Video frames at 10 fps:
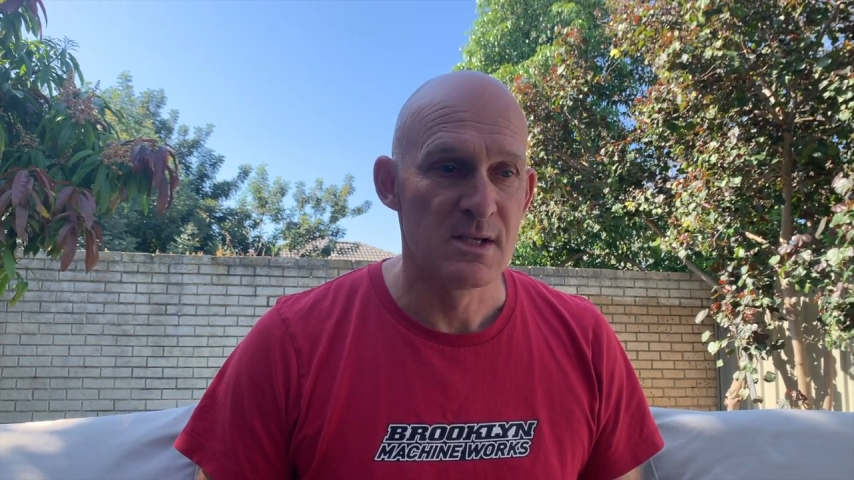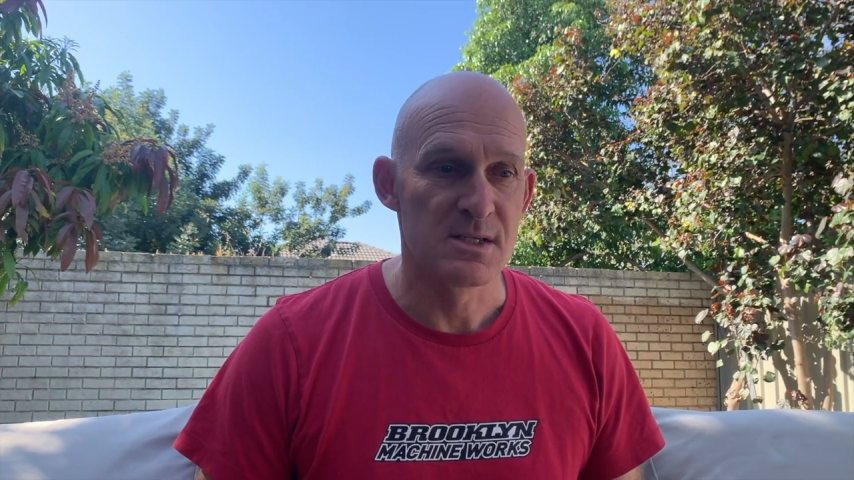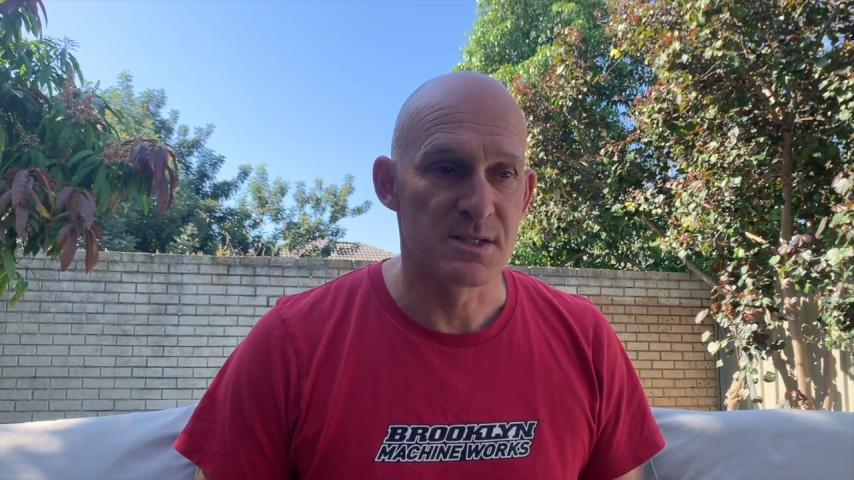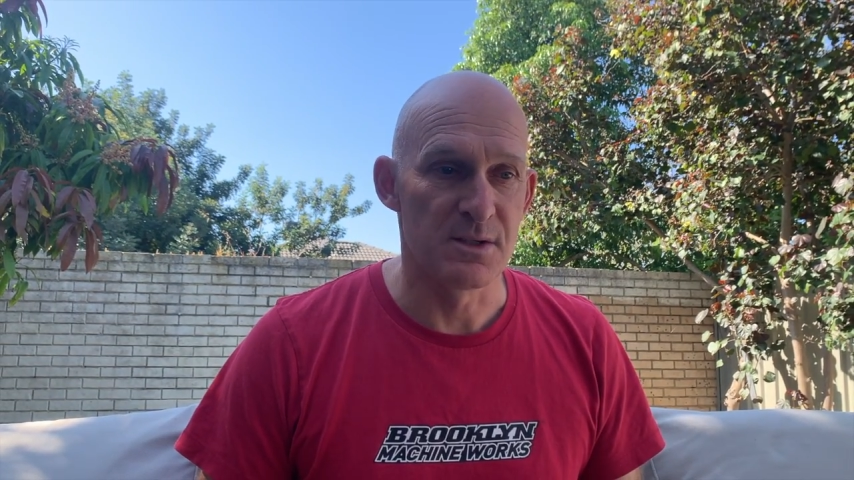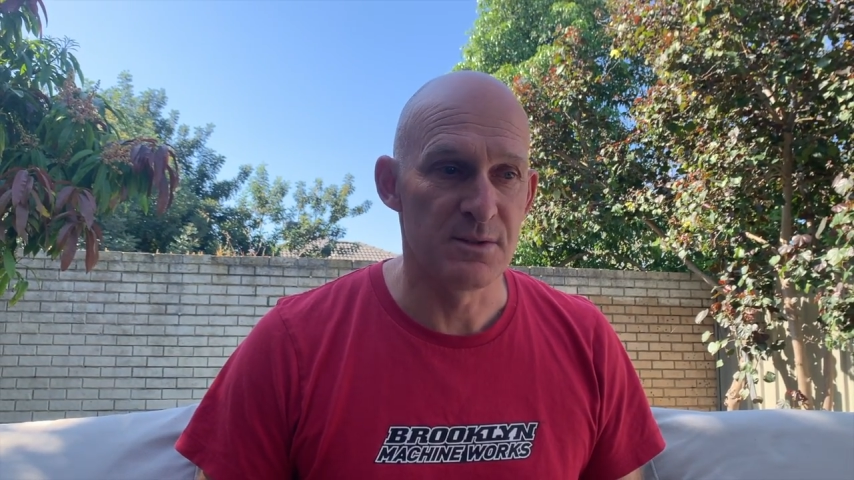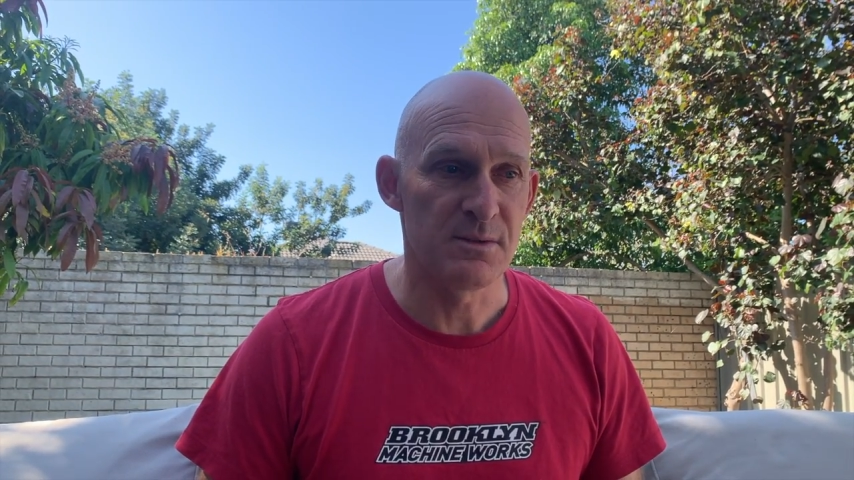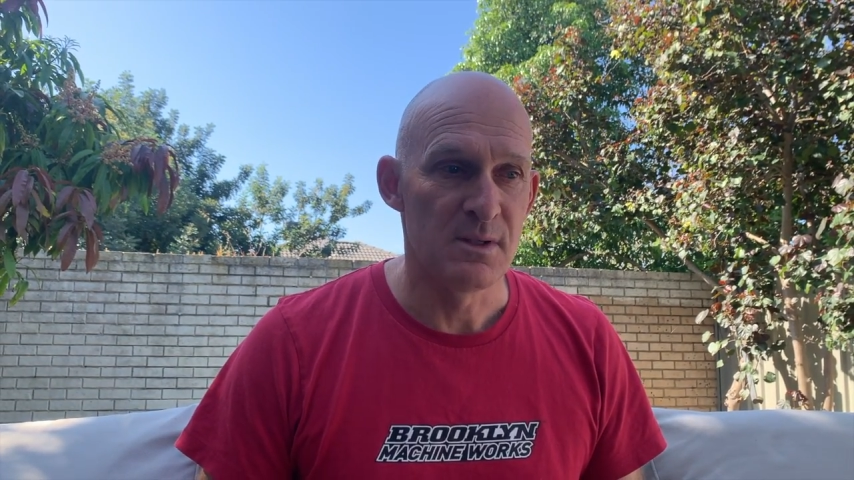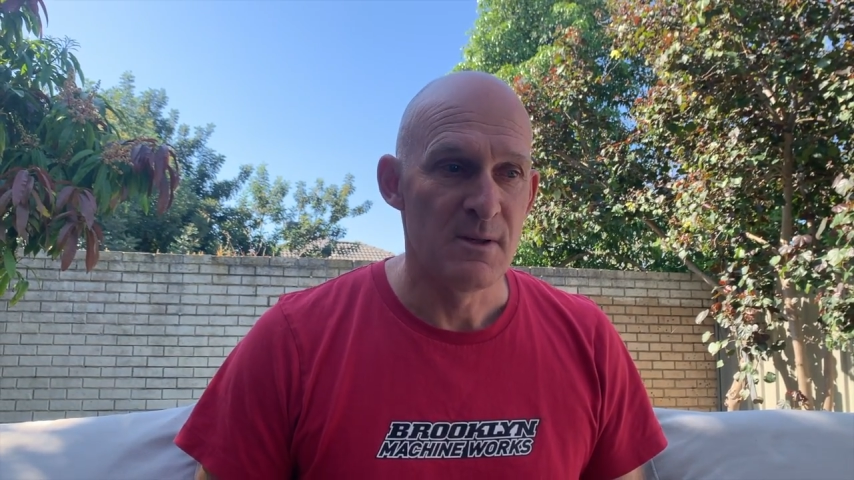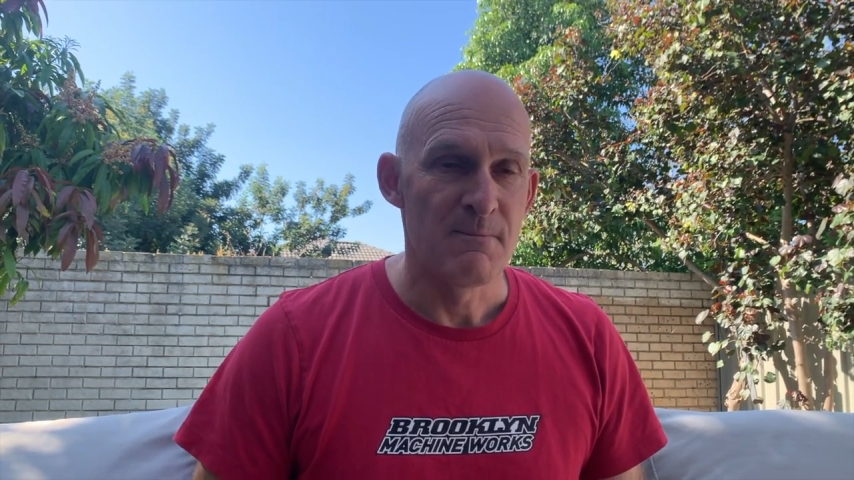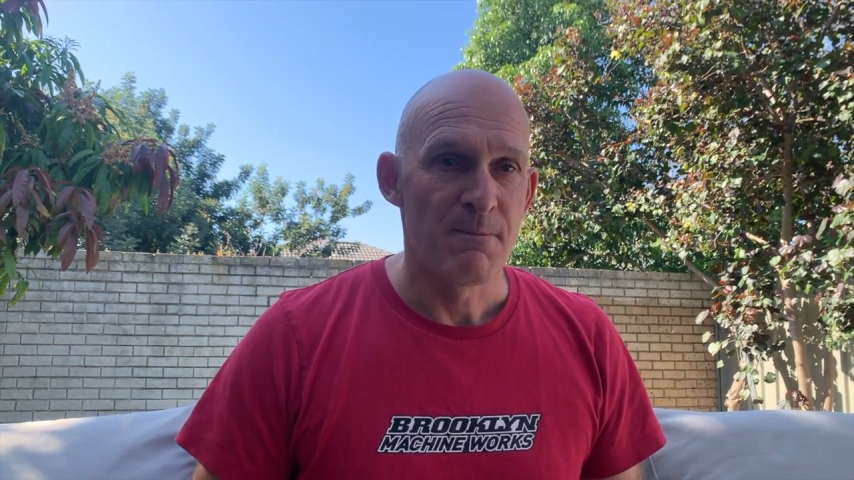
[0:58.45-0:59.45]
So
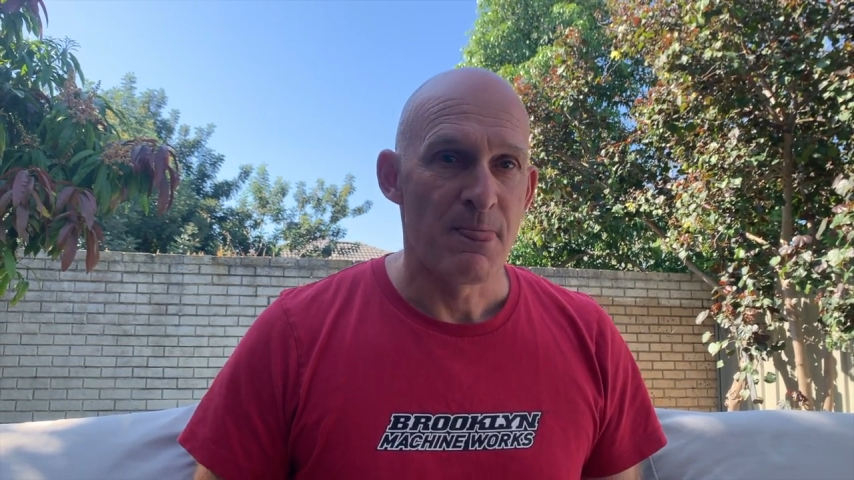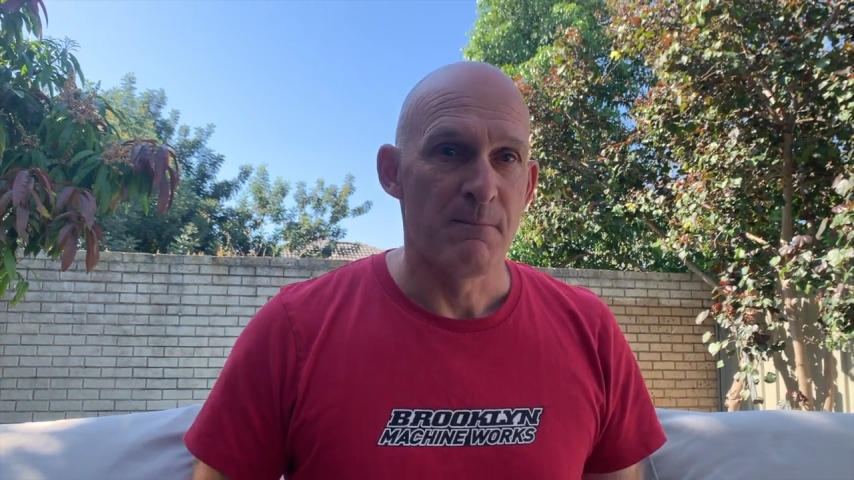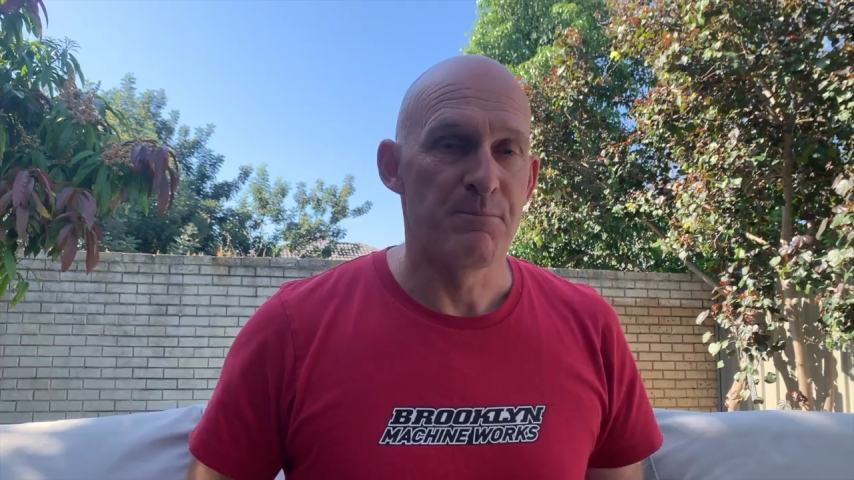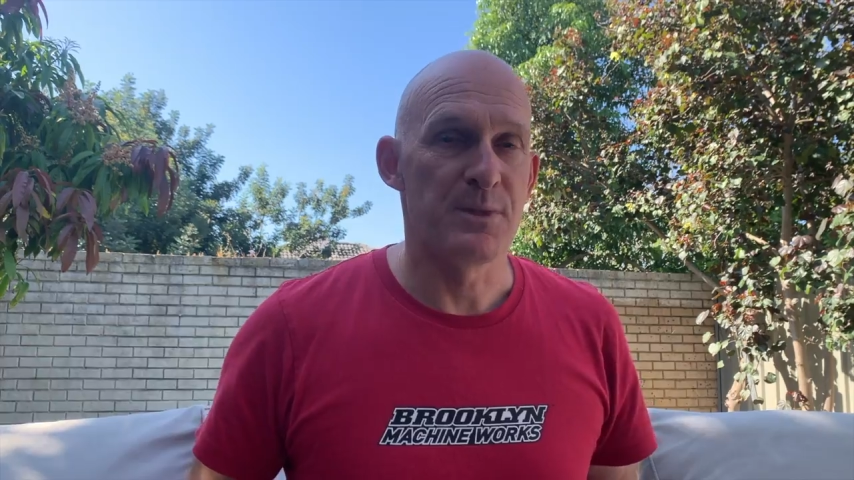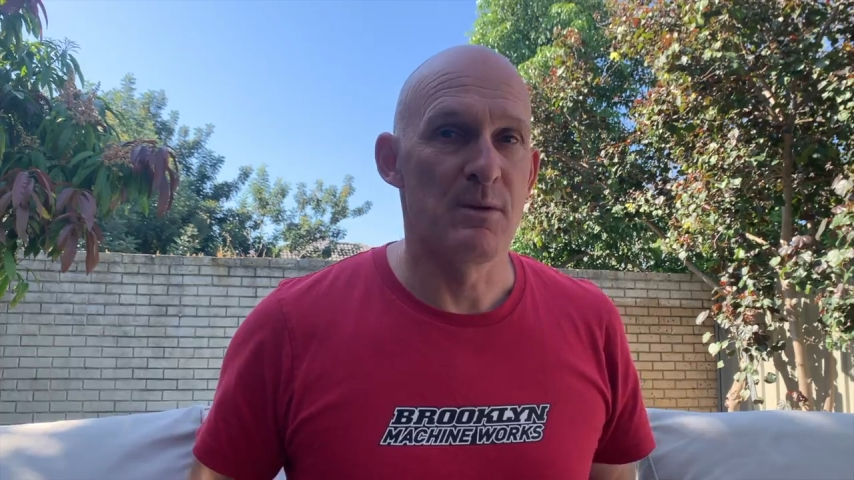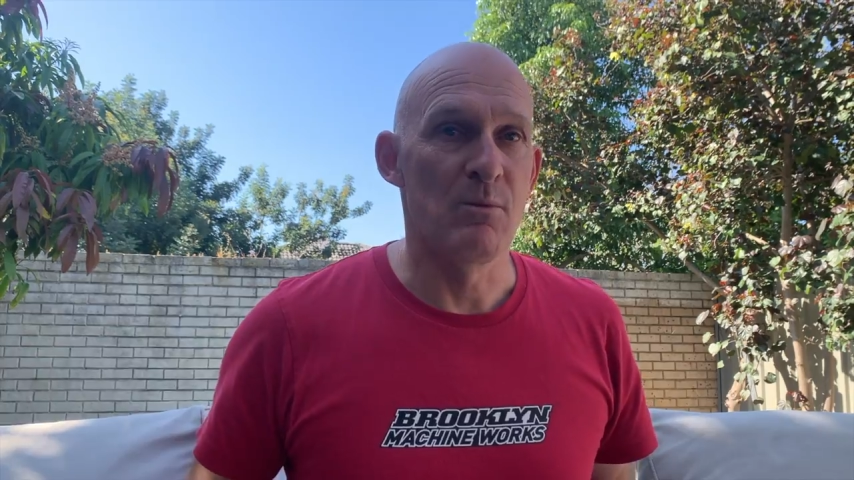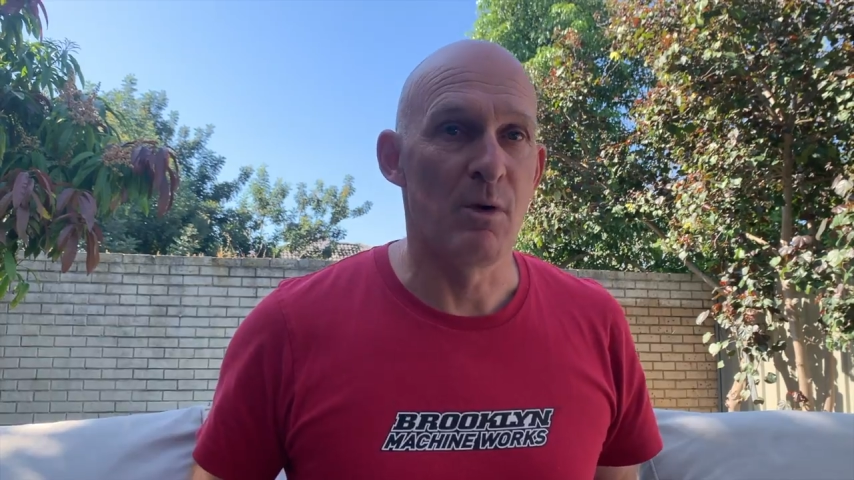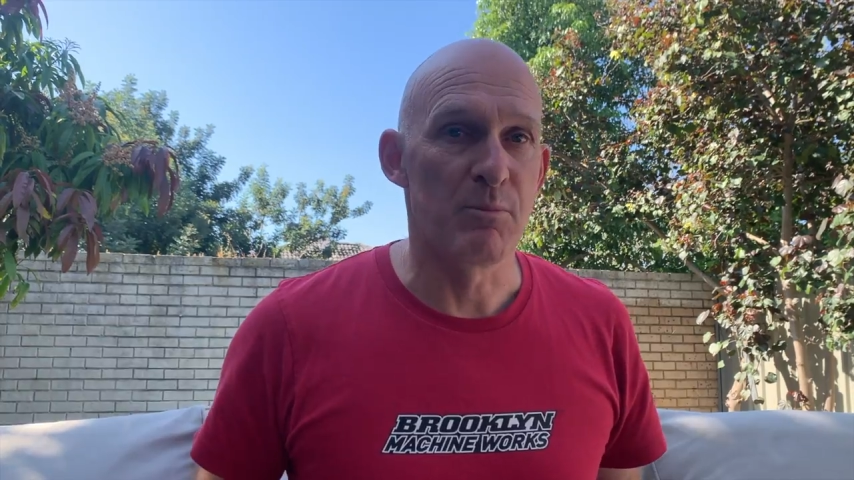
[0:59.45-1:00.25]
what